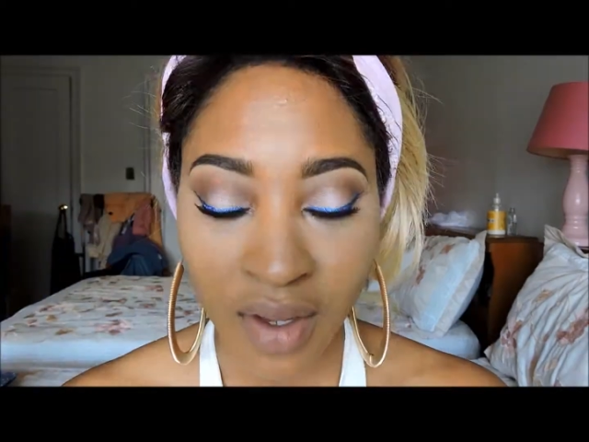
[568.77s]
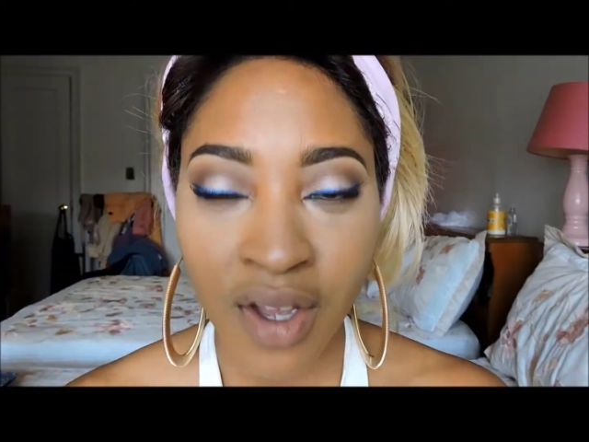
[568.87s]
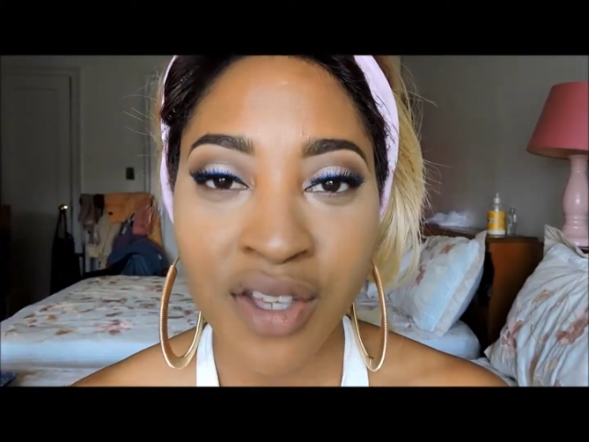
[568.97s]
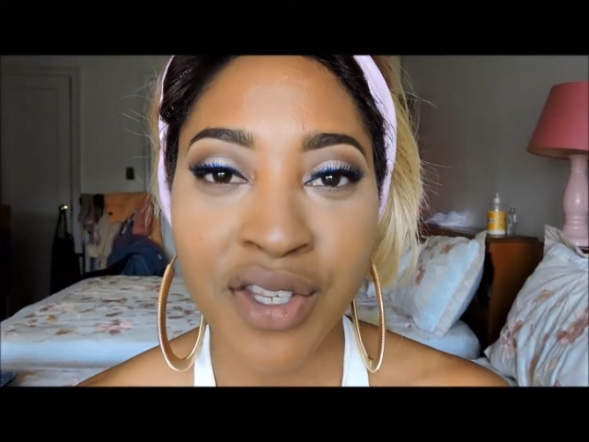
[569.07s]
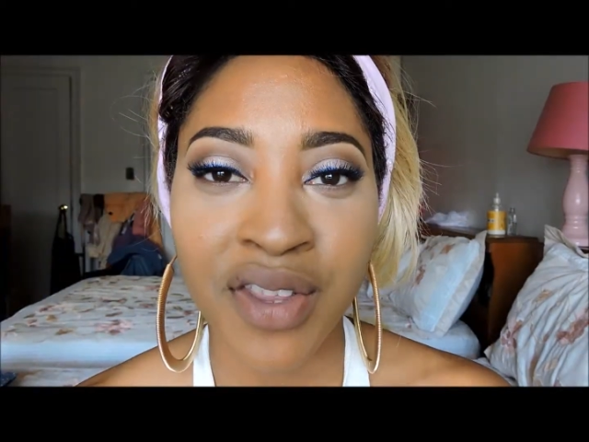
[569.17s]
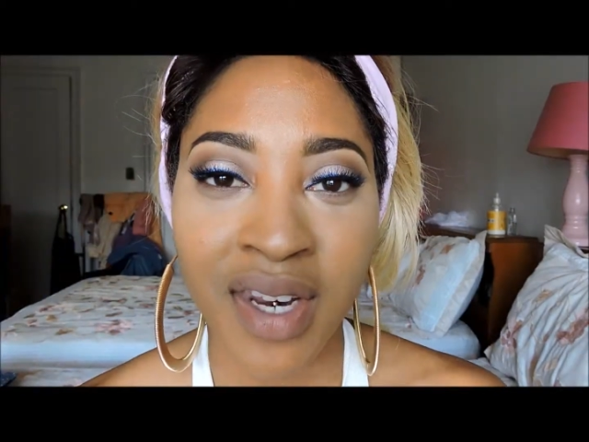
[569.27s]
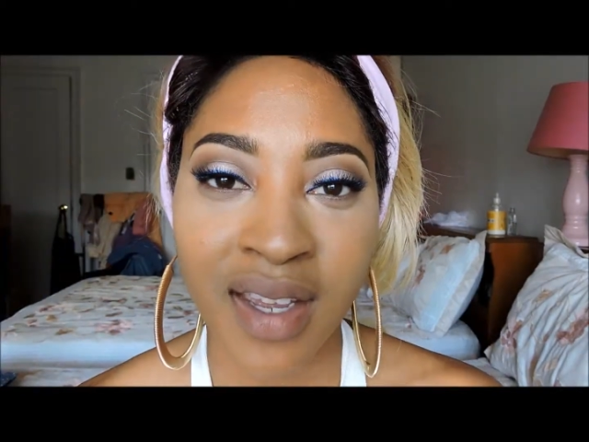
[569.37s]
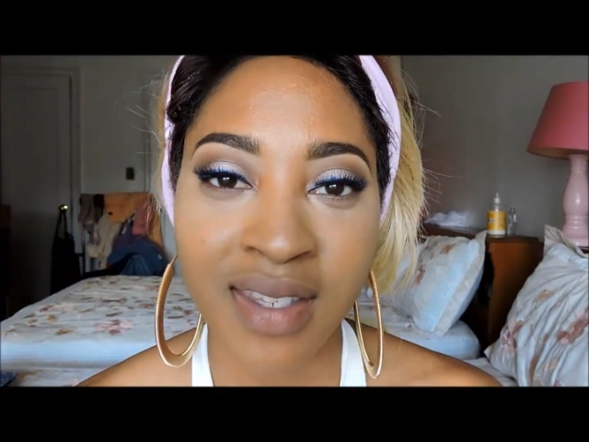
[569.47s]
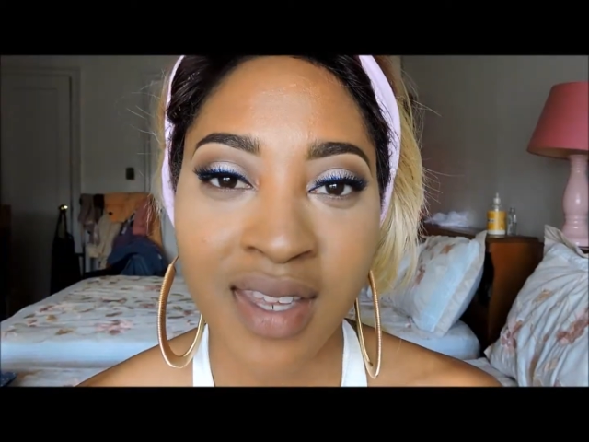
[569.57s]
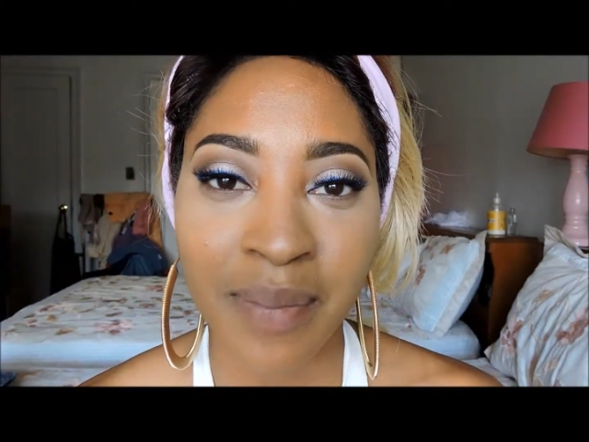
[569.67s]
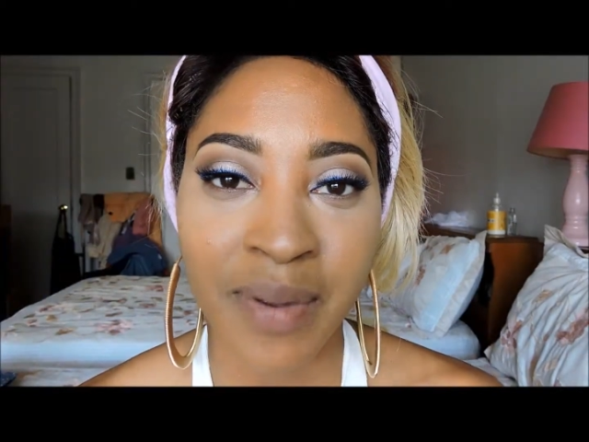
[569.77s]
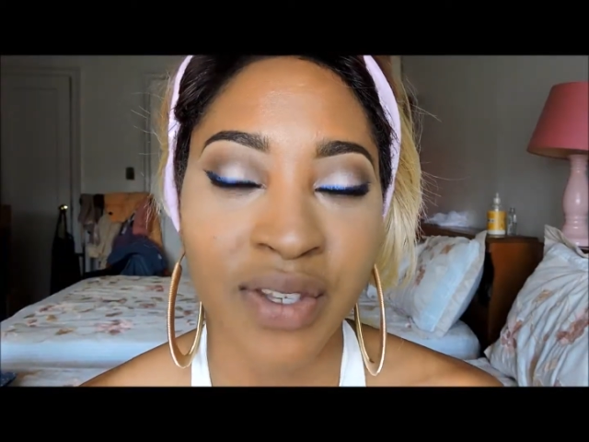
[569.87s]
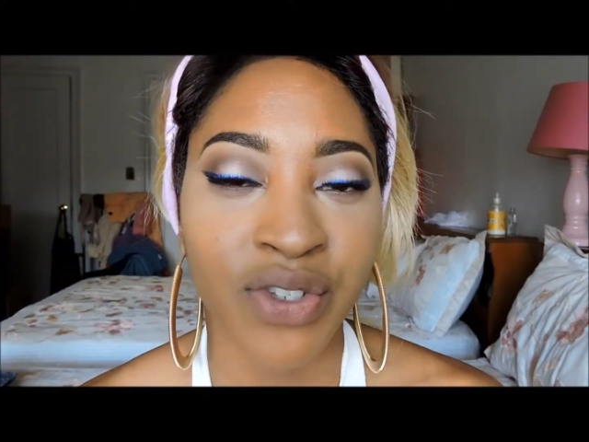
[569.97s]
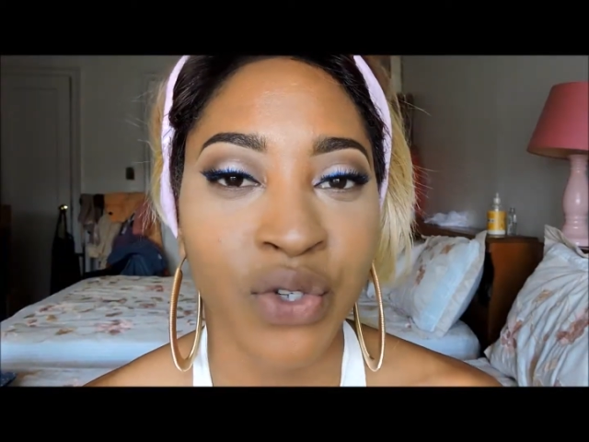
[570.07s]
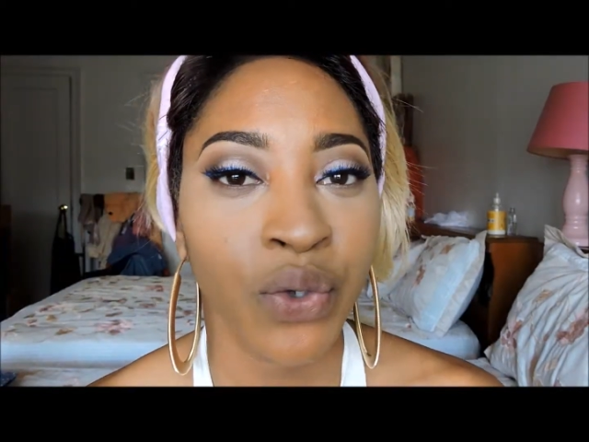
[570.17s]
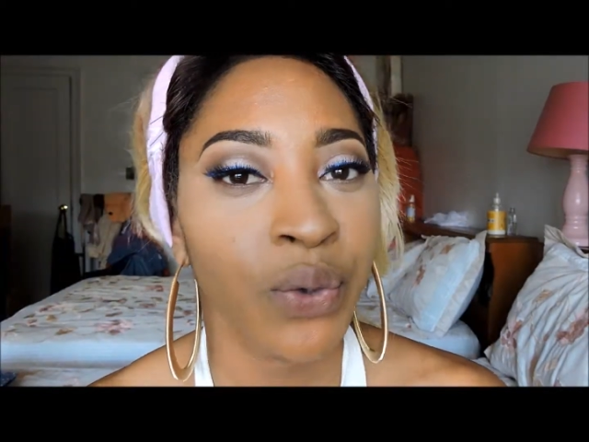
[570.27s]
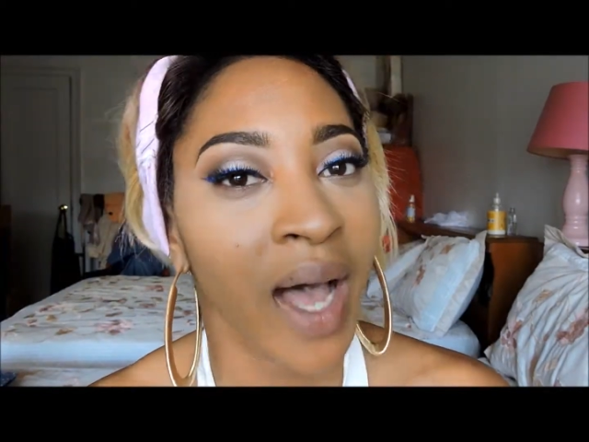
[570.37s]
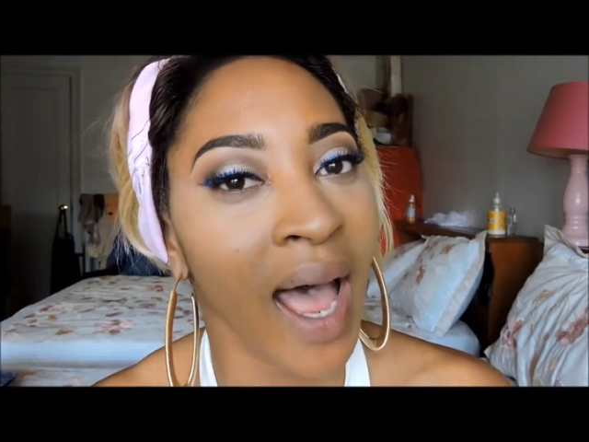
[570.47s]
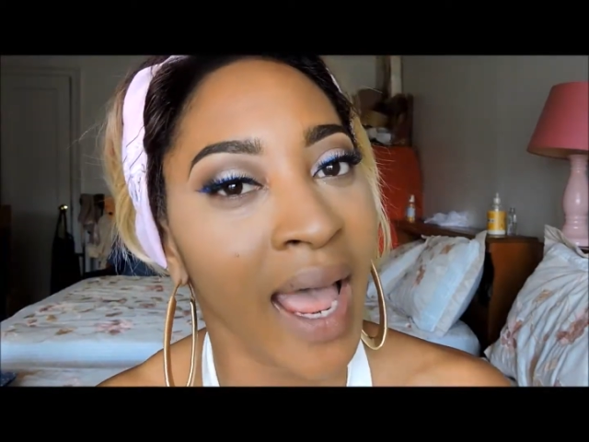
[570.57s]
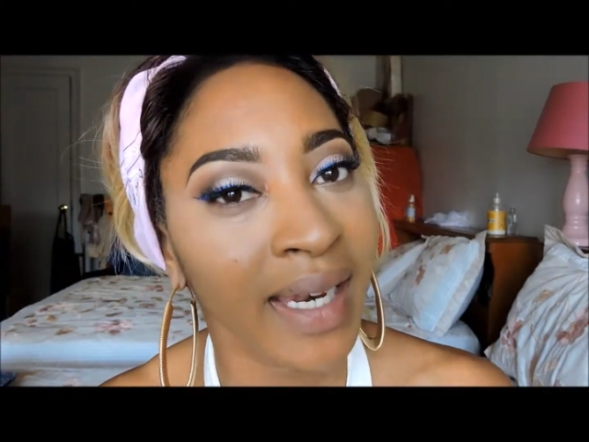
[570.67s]
So the next step is to
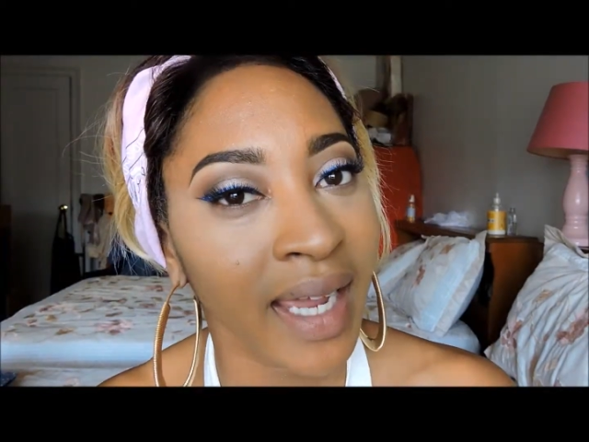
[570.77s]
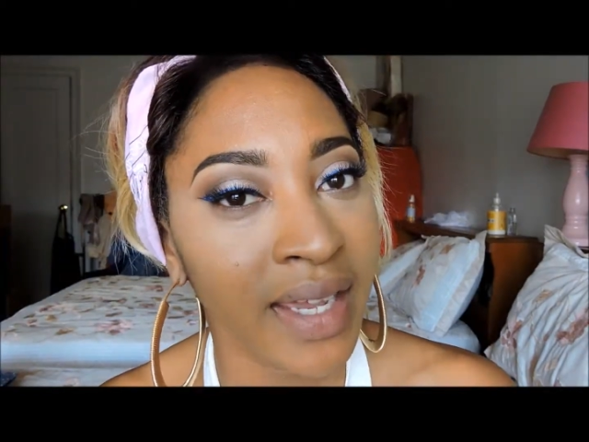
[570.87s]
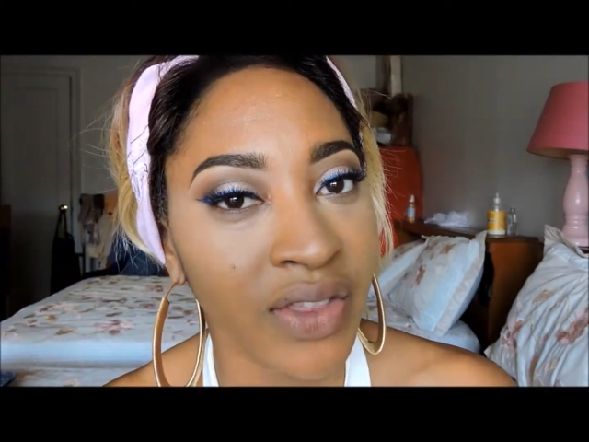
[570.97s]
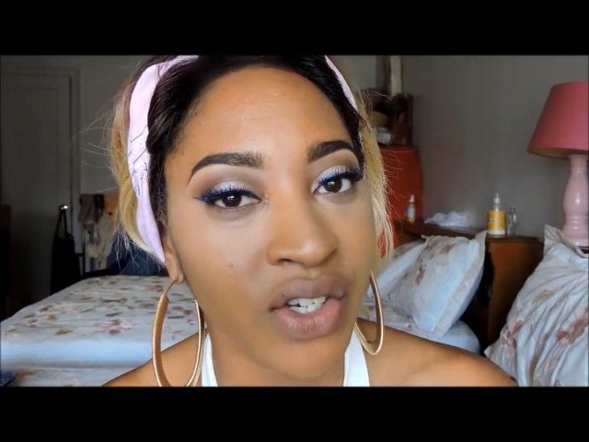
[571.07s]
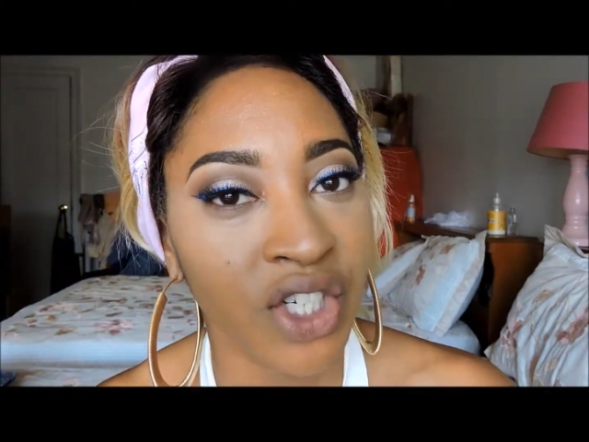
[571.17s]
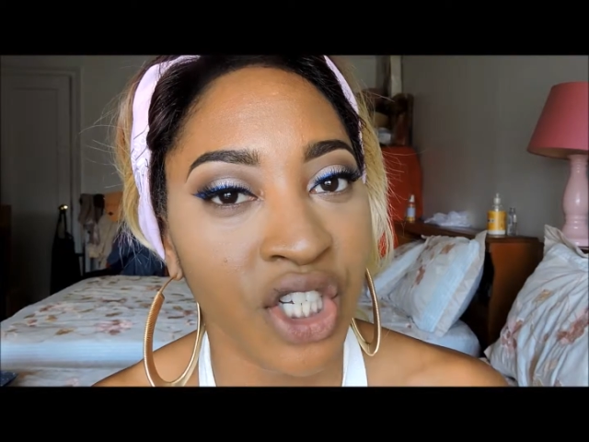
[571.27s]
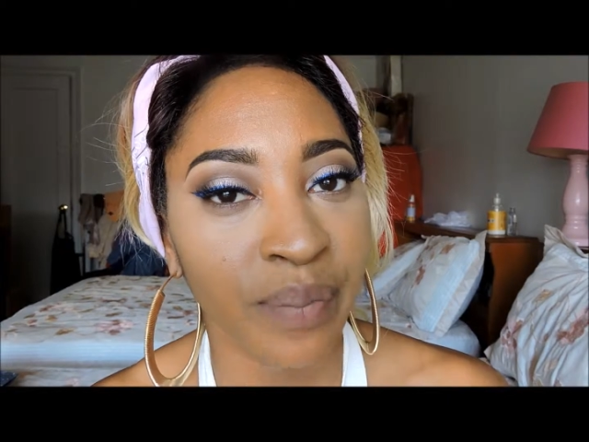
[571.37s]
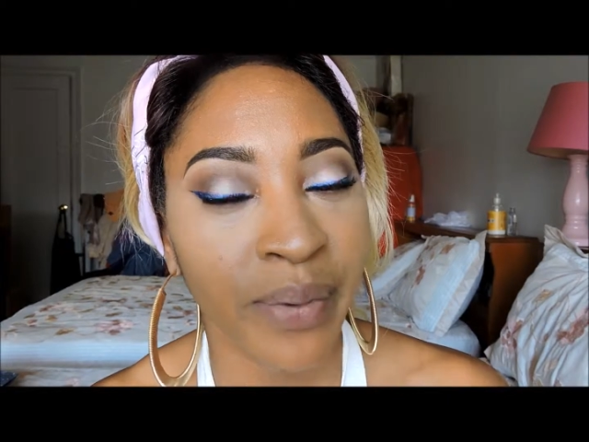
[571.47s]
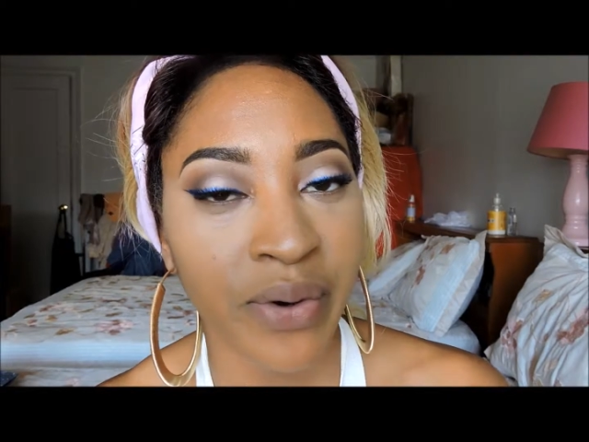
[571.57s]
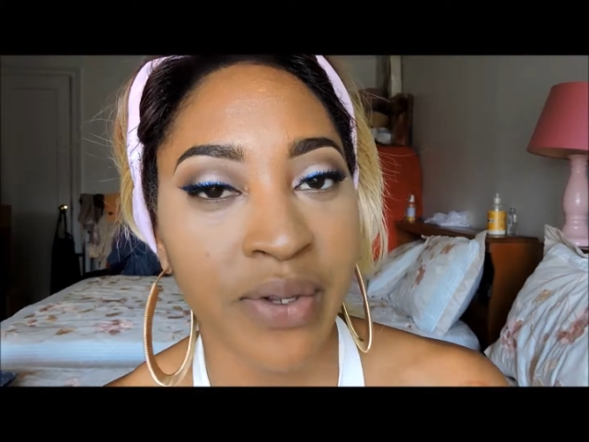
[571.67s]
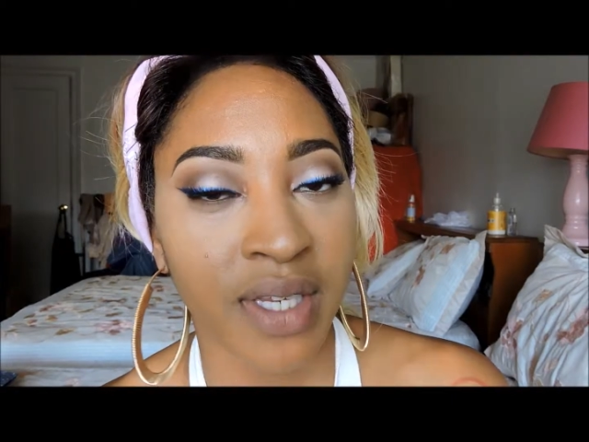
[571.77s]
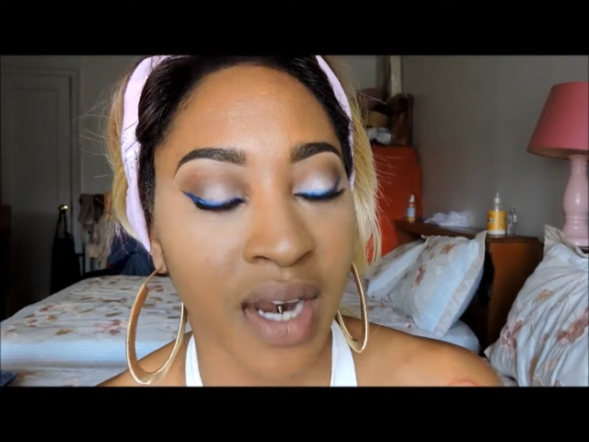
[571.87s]
highlight the cheekbones,